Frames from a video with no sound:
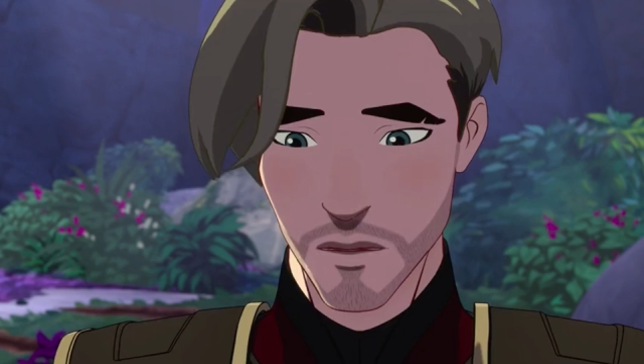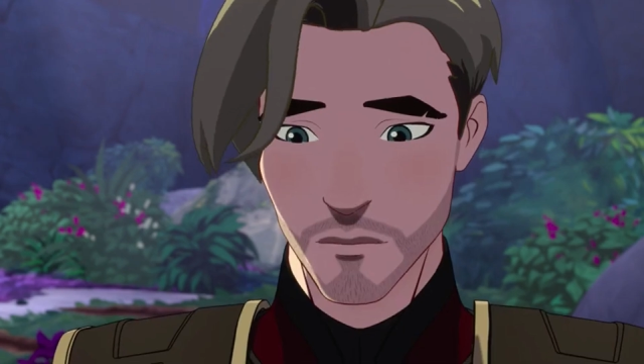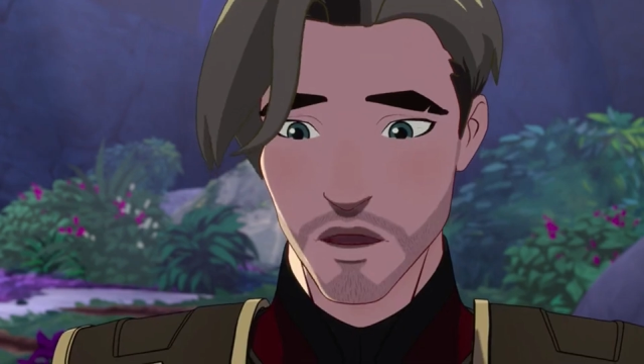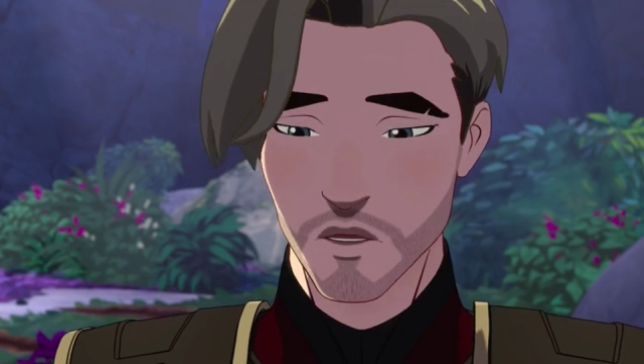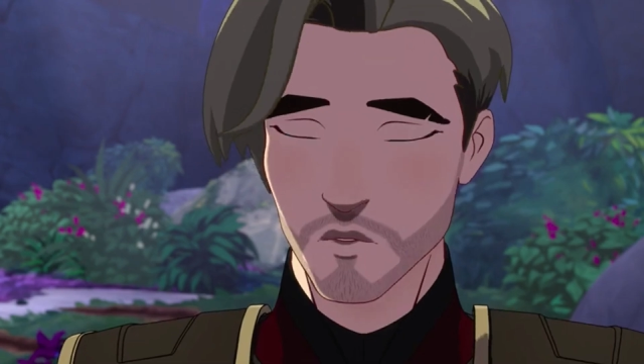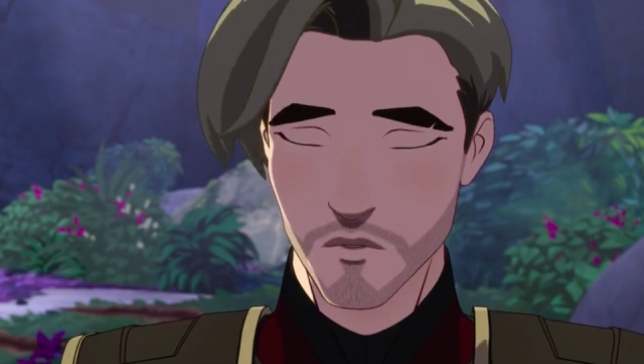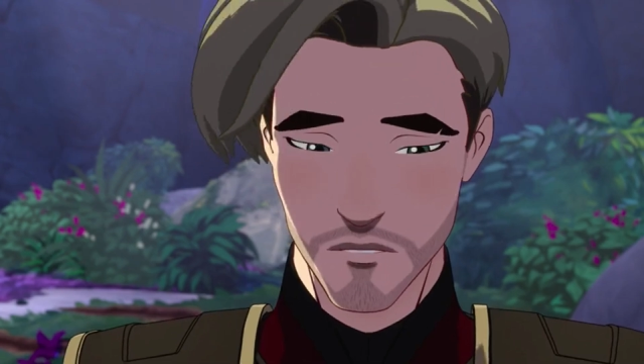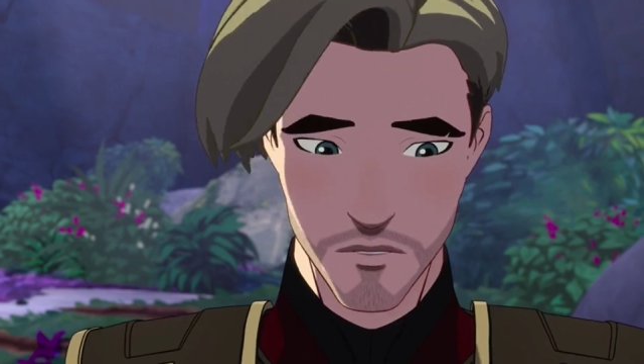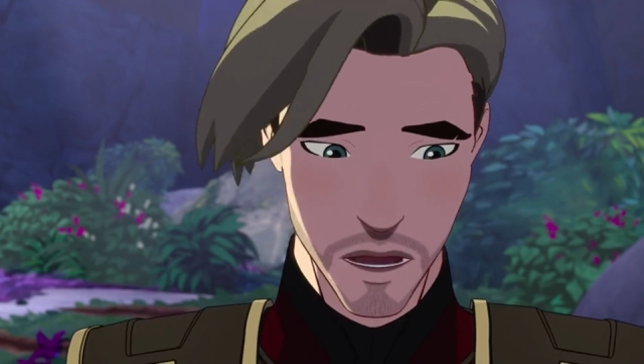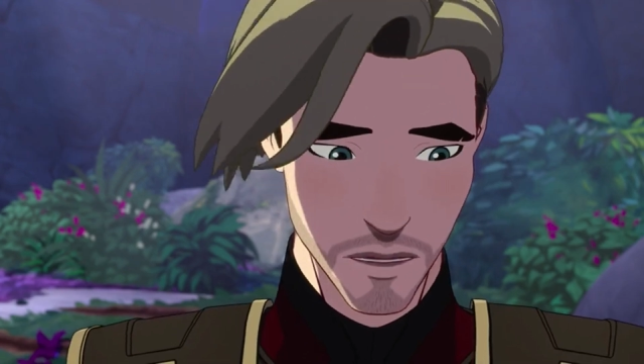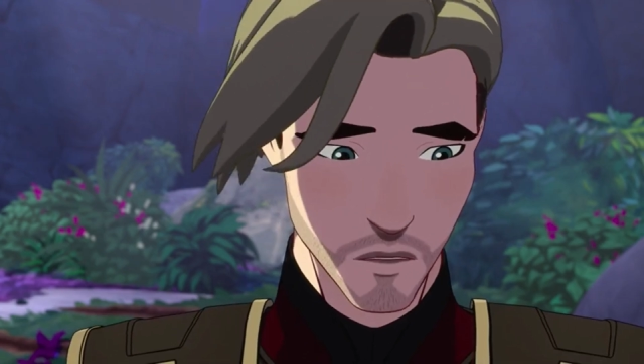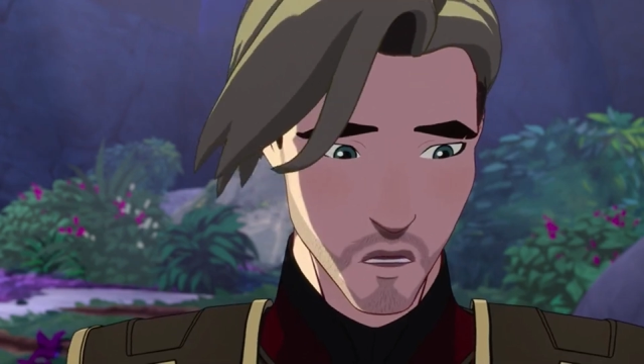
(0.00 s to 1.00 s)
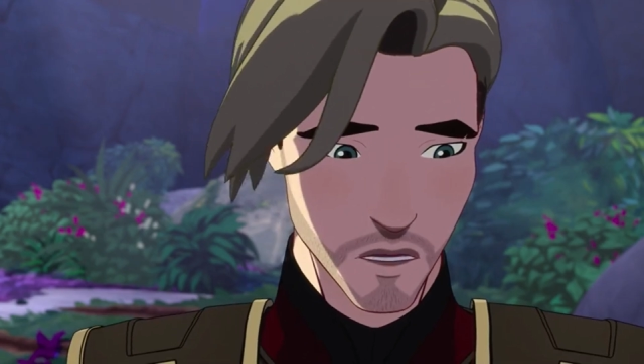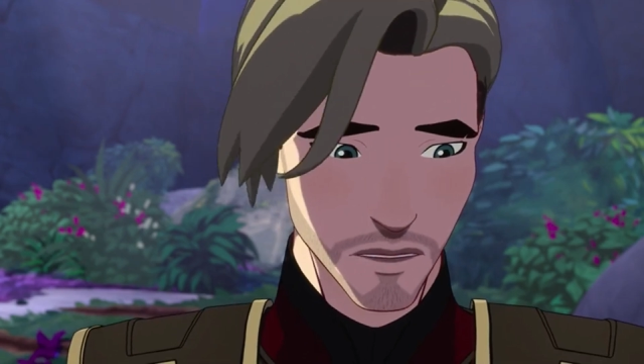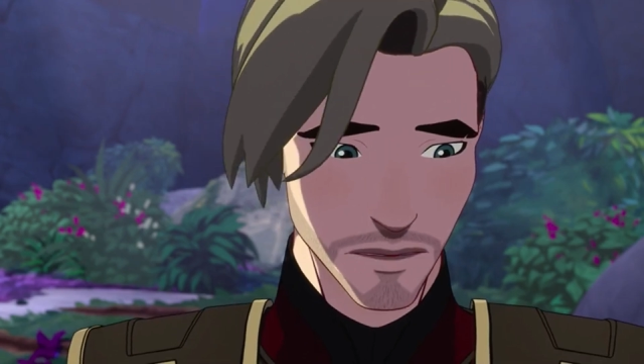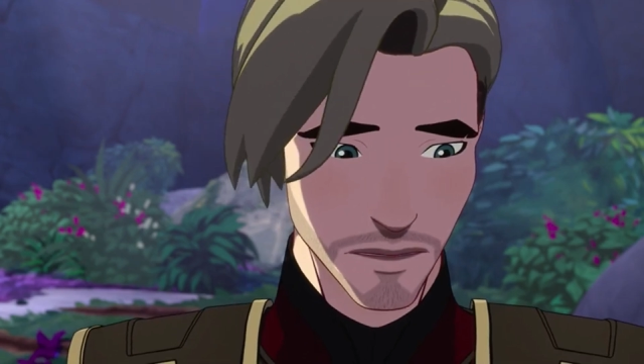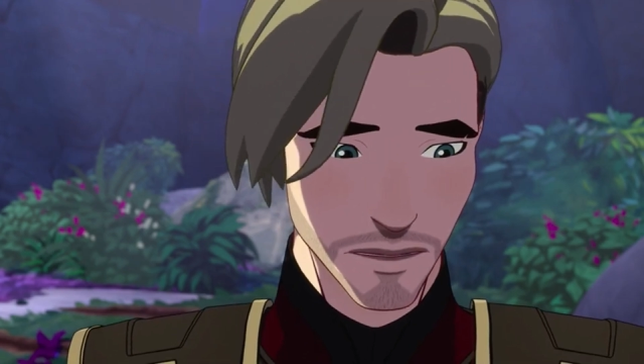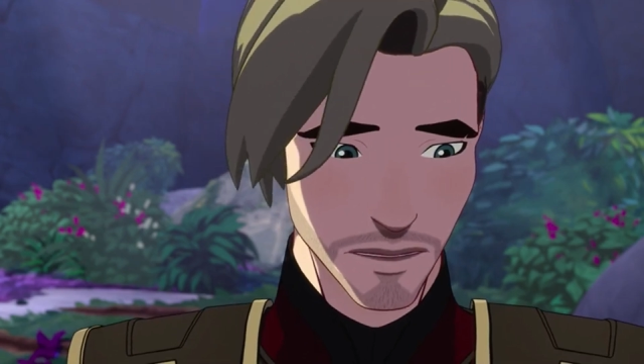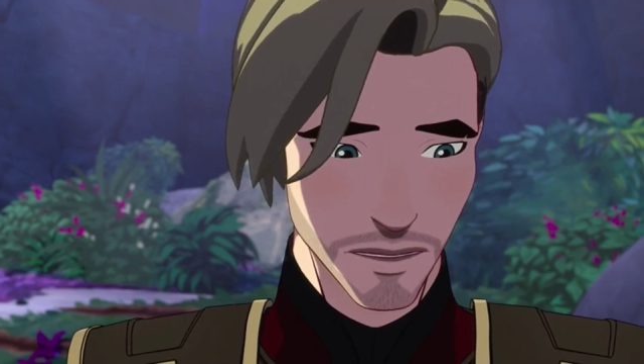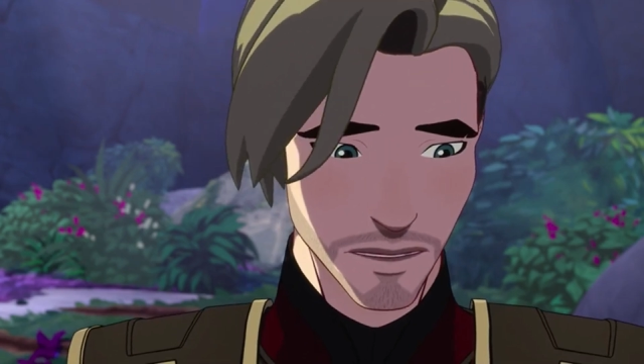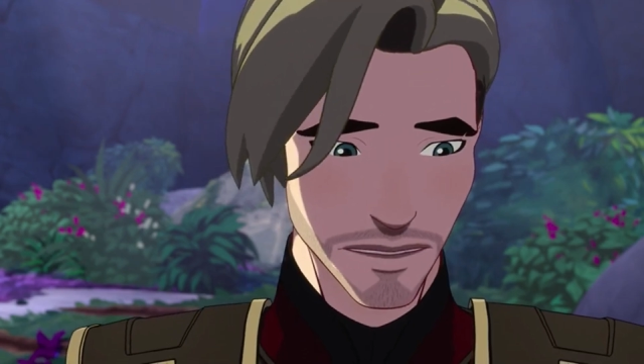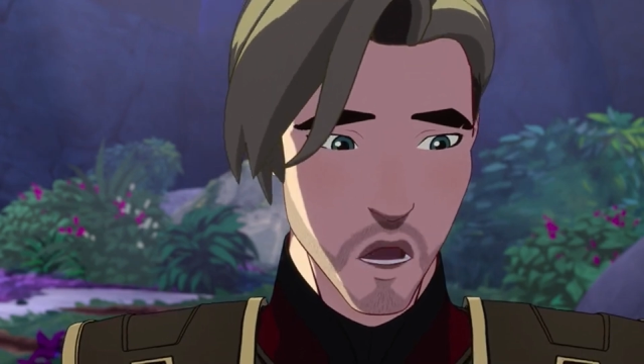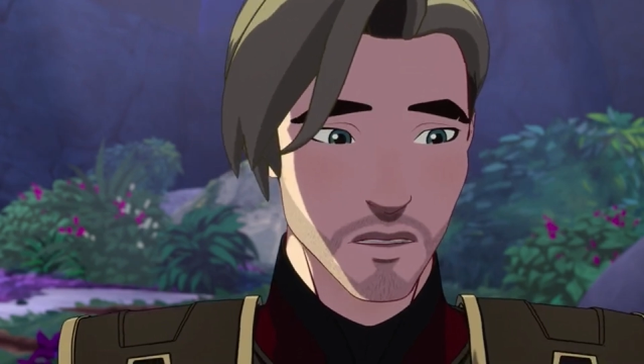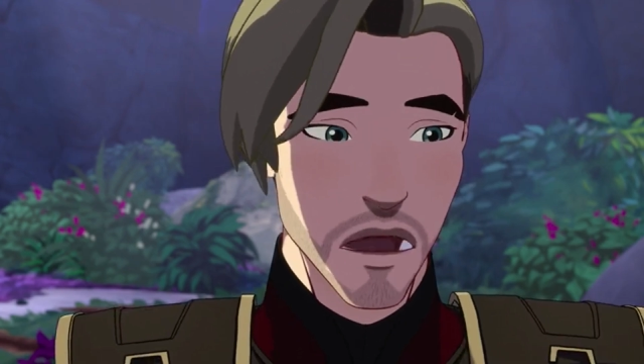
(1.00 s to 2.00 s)
but the wound festered.
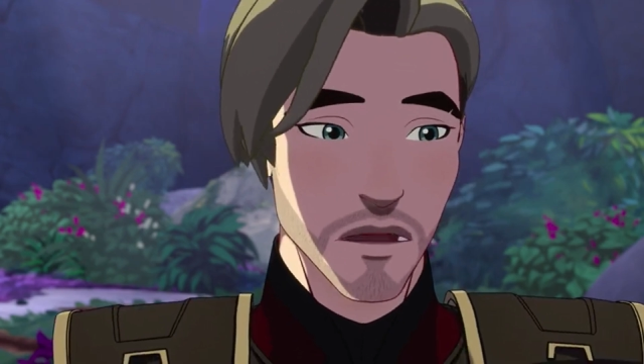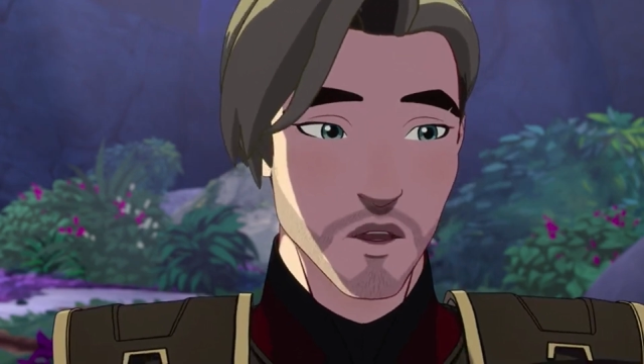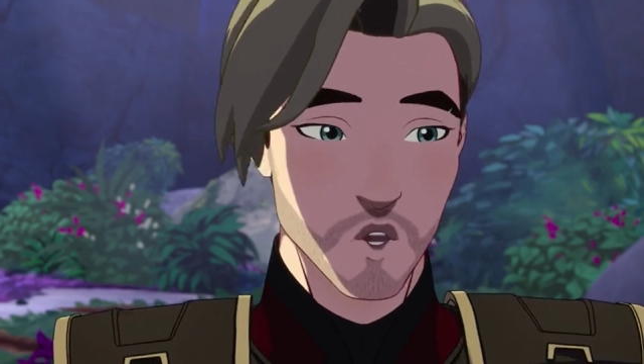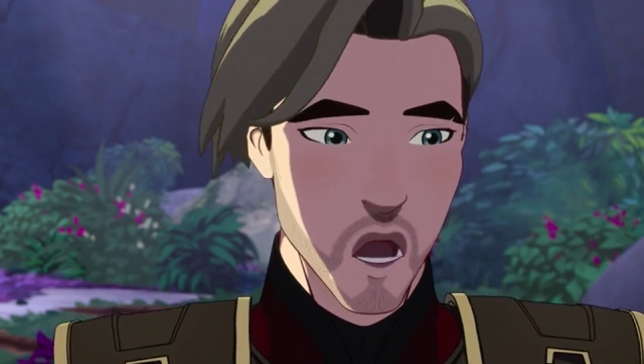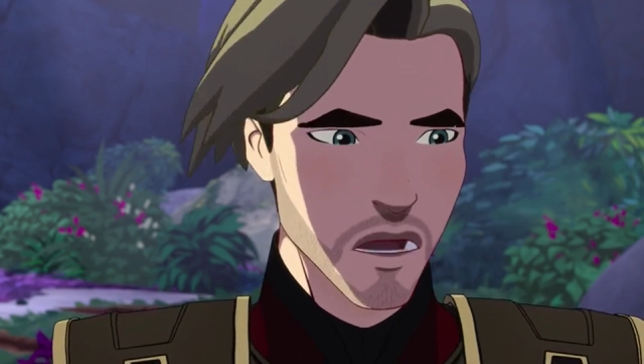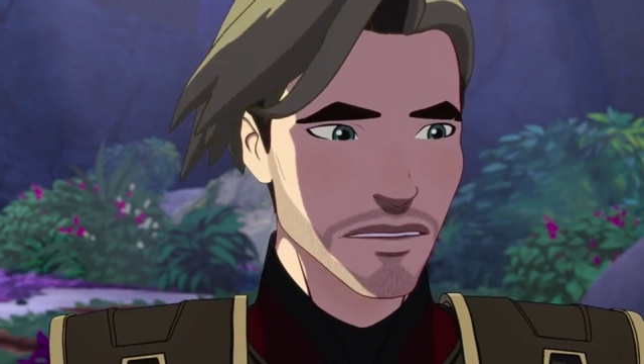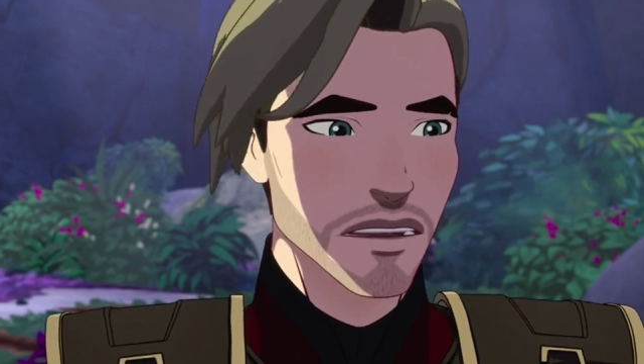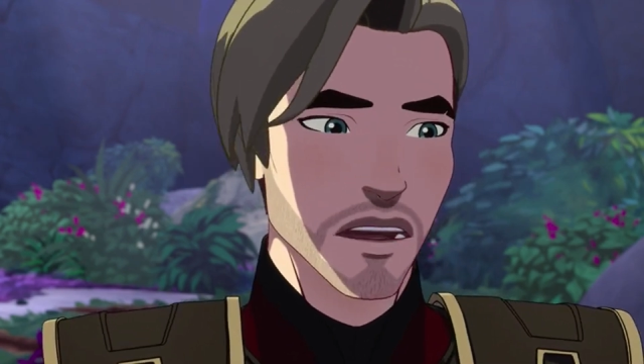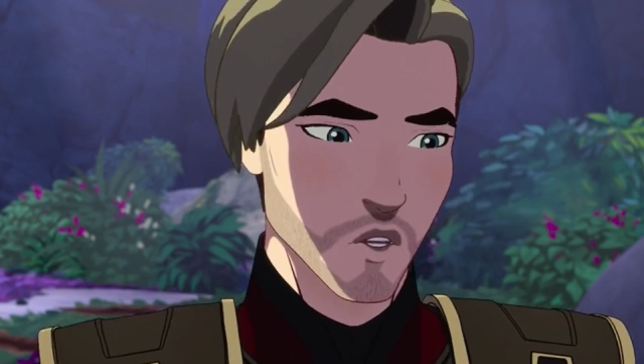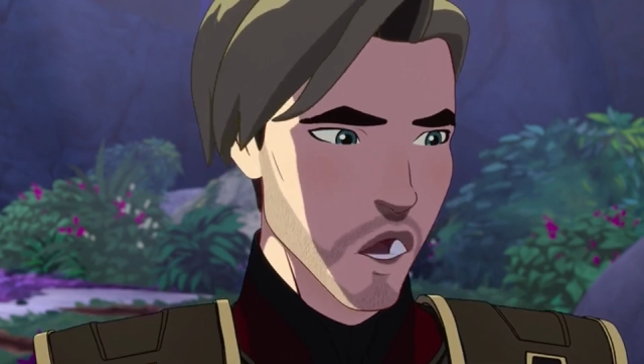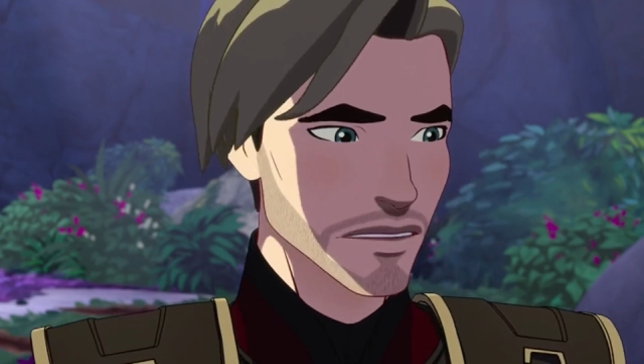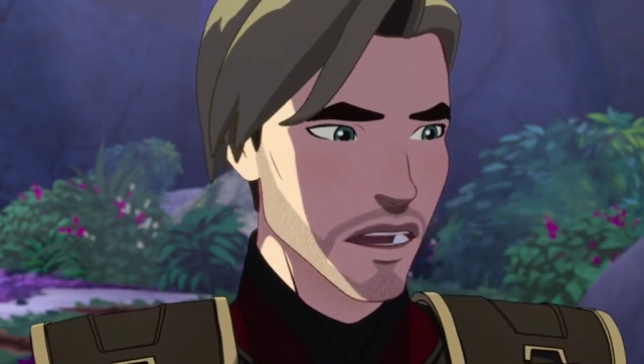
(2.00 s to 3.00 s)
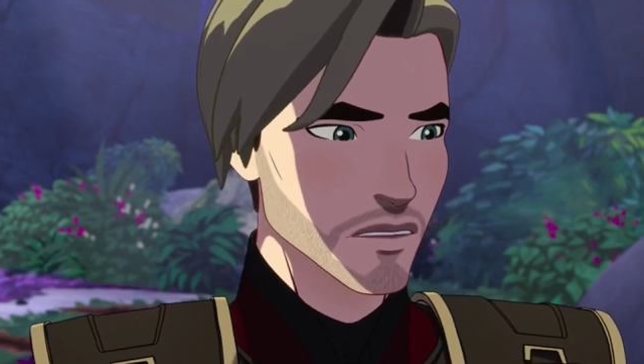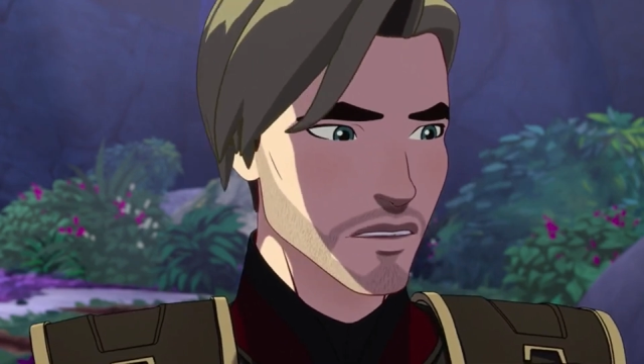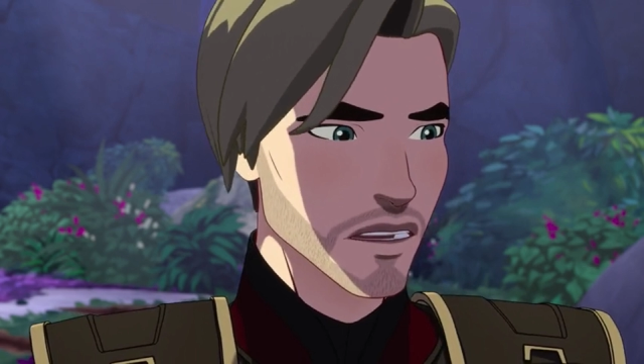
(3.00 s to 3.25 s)
It just got worse and worse, like,